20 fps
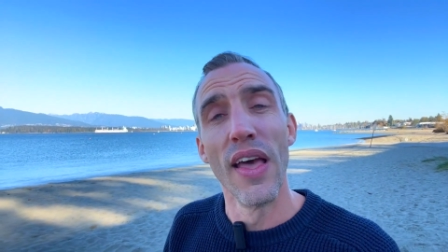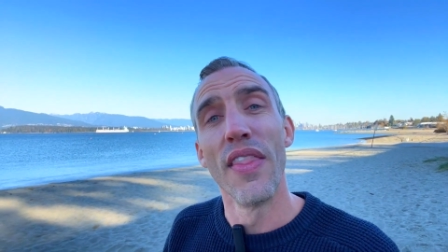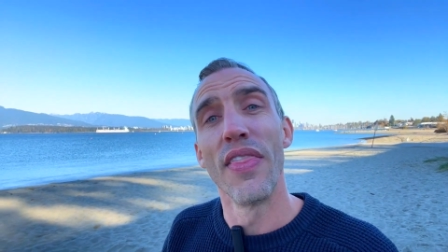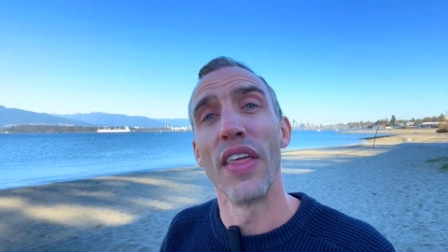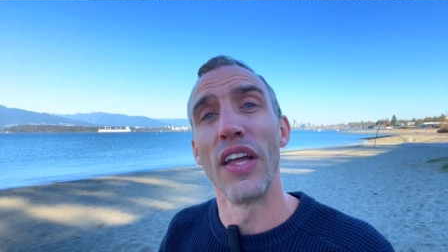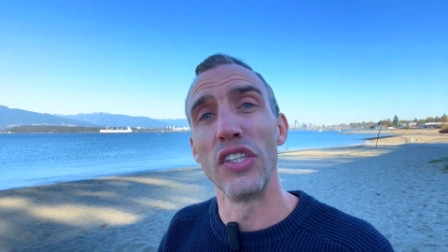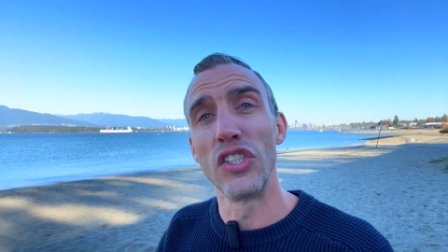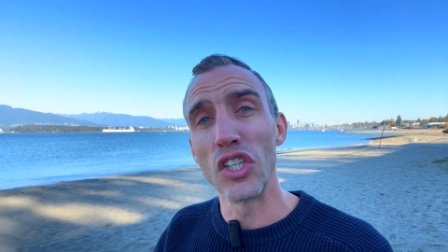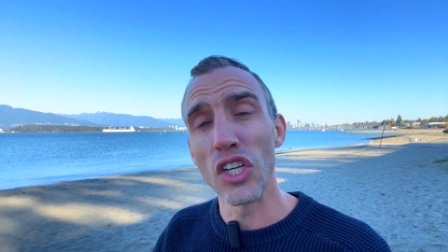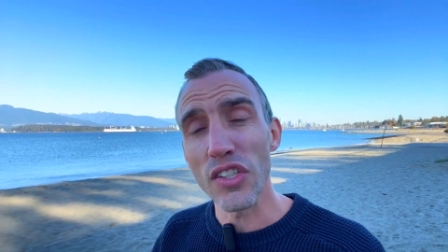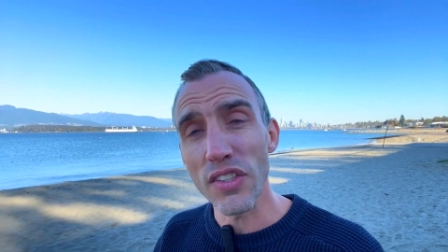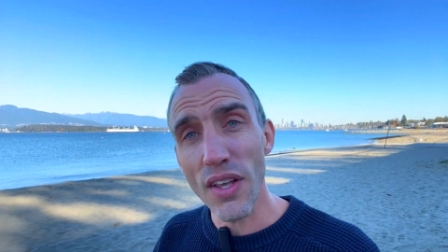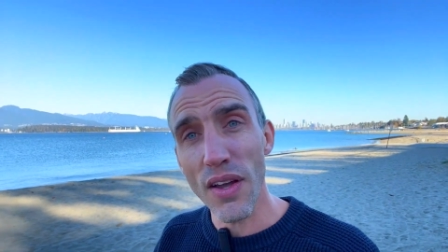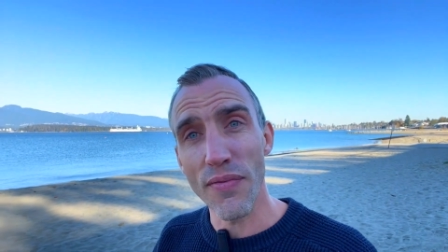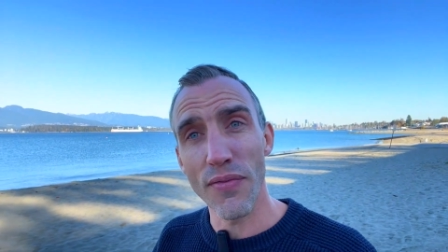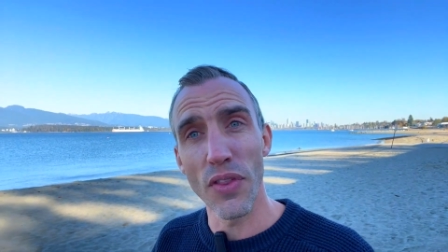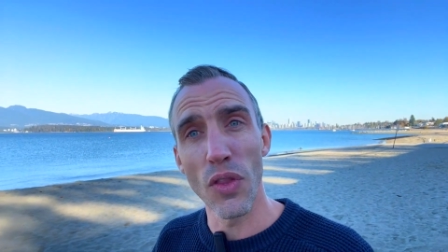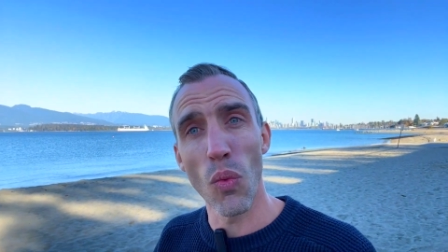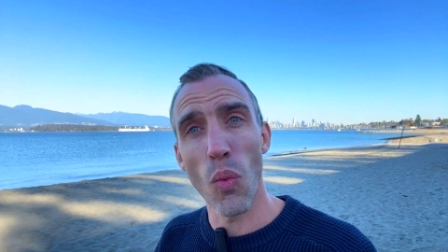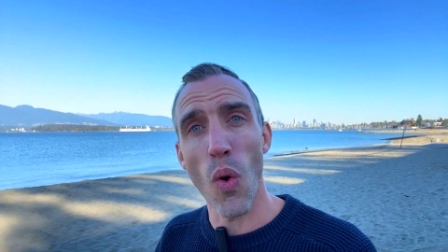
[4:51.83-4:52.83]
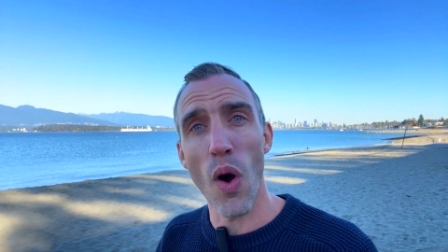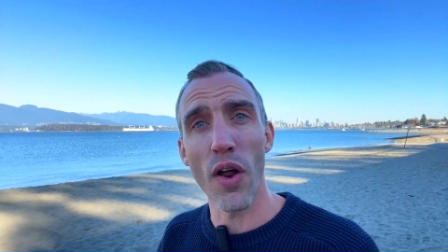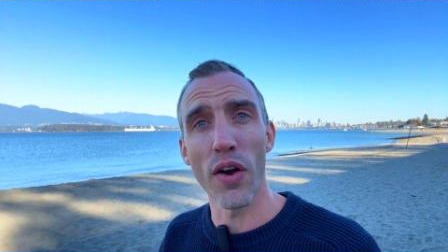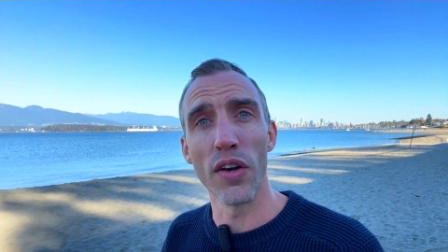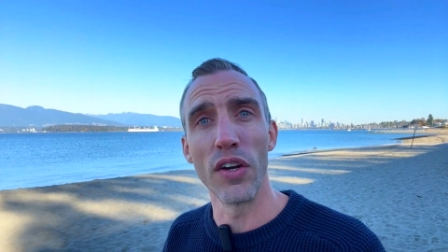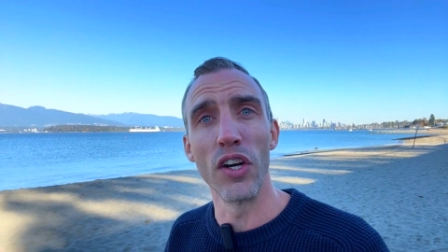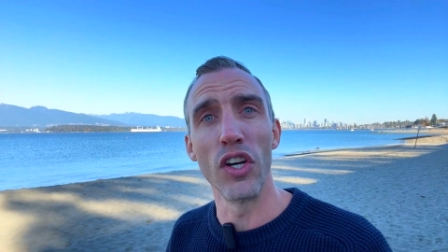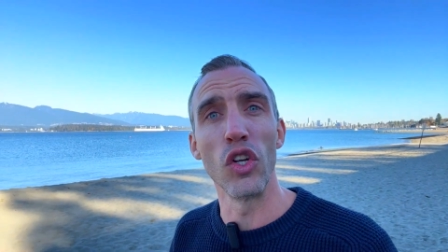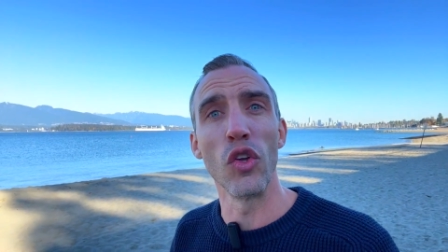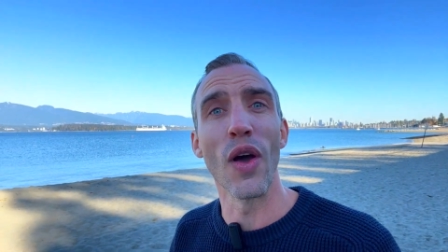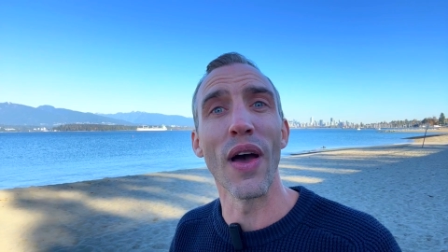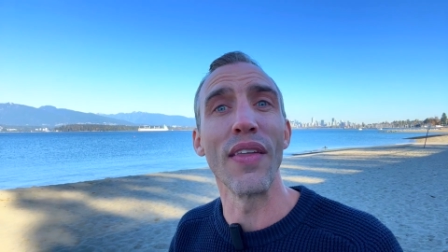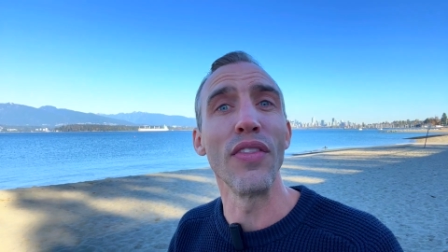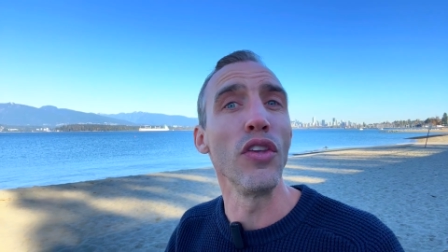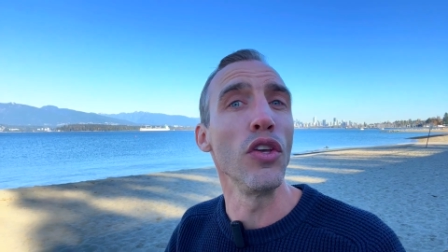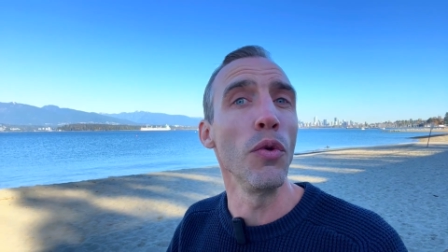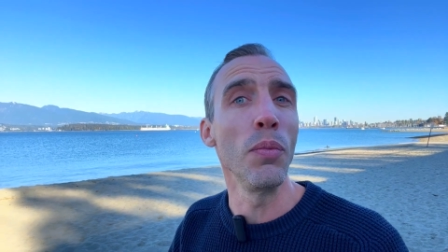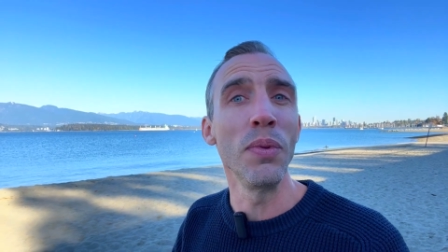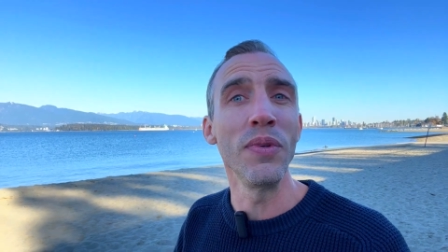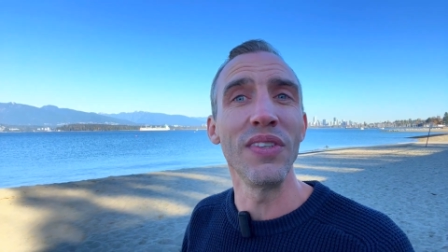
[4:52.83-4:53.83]
then just off from the water here, you have the
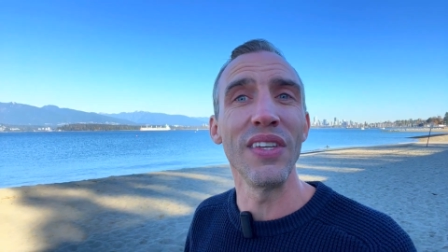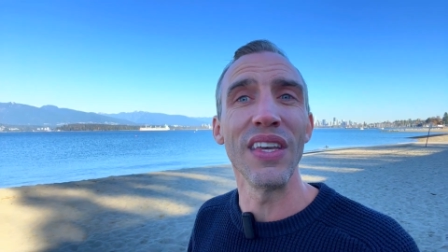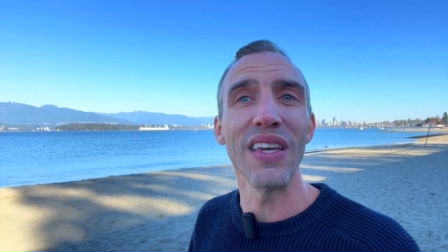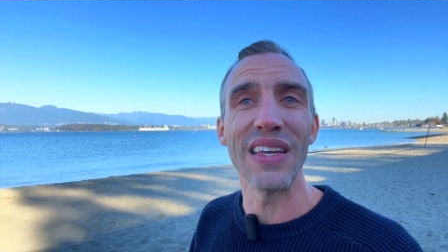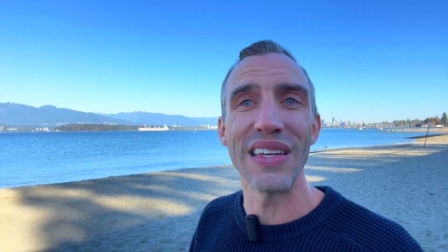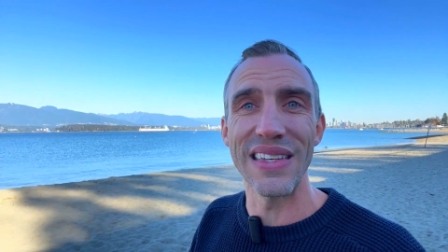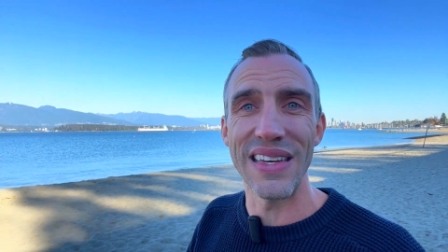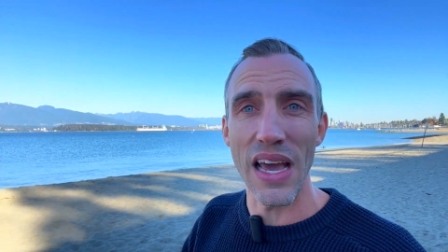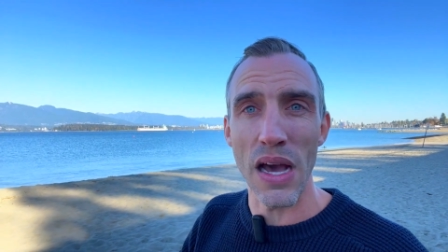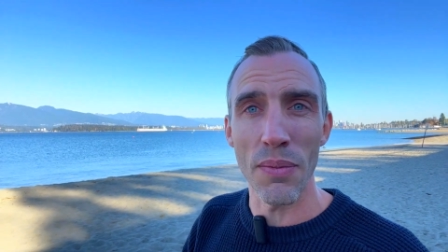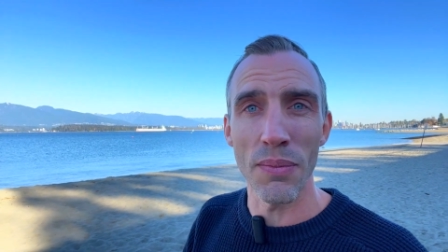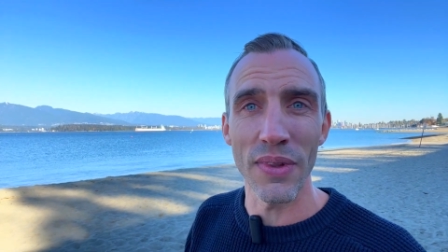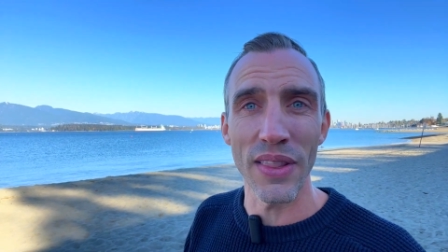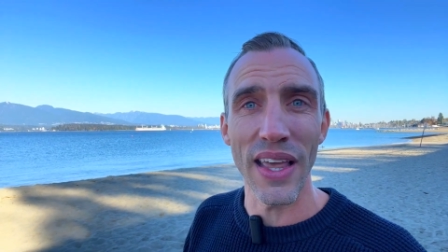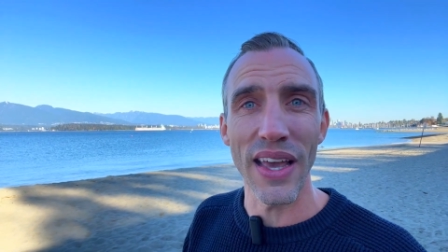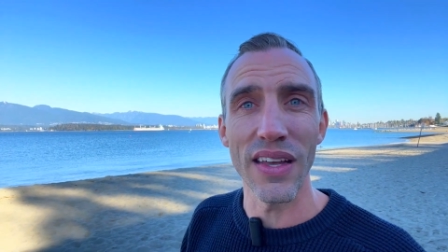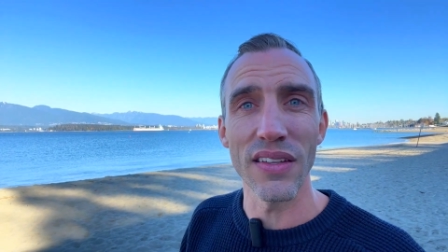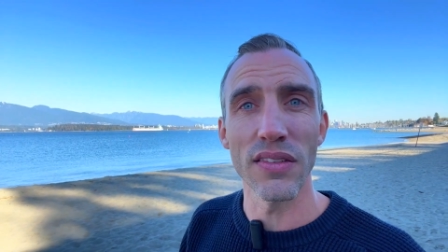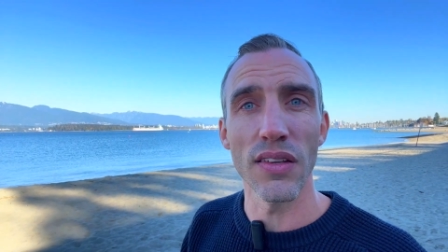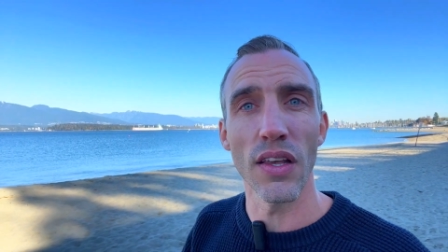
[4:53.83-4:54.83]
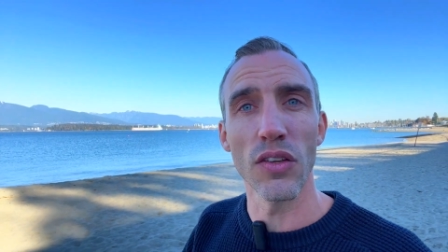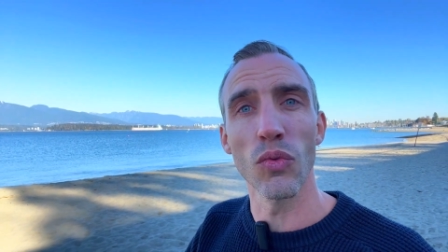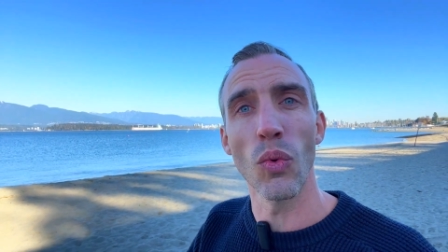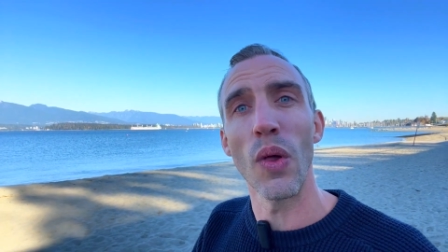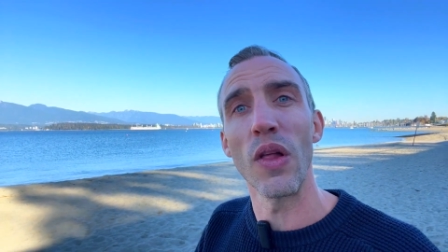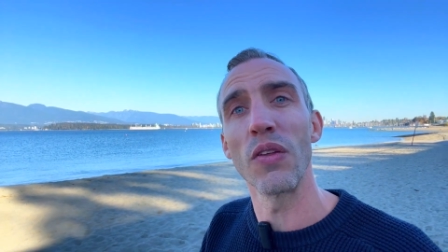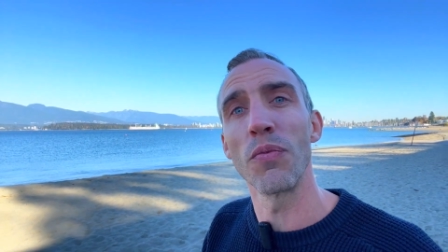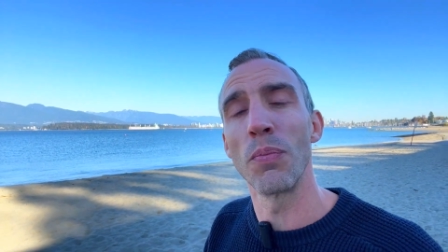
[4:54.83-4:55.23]
UBC Endowment lands as well as